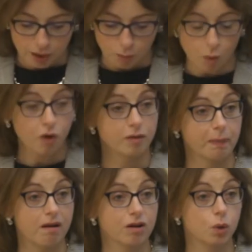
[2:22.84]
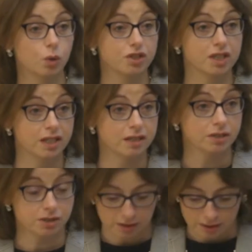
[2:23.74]
What the bar course
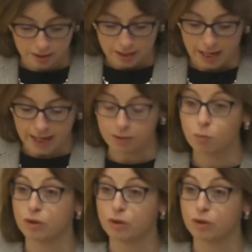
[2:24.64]
is and